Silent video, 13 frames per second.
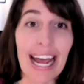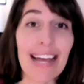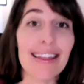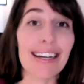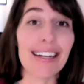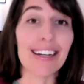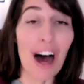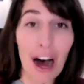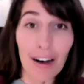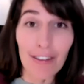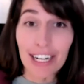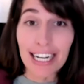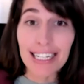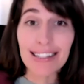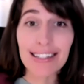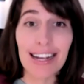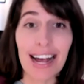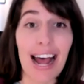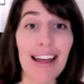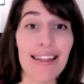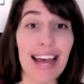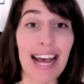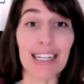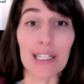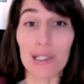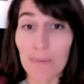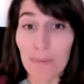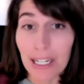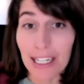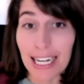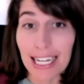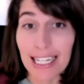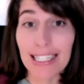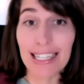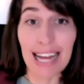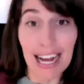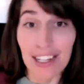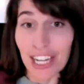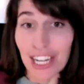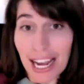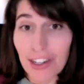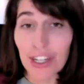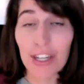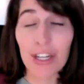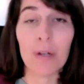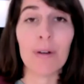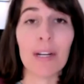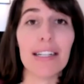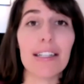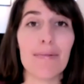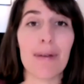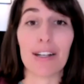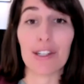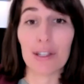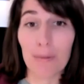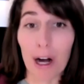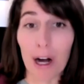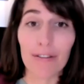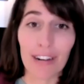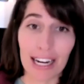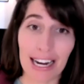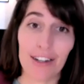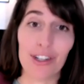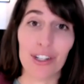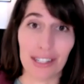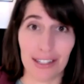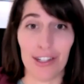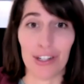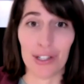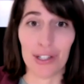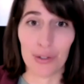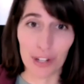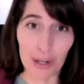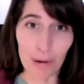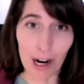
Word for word: gain the confidence and the experience, the education you need to make smart financial decisions for your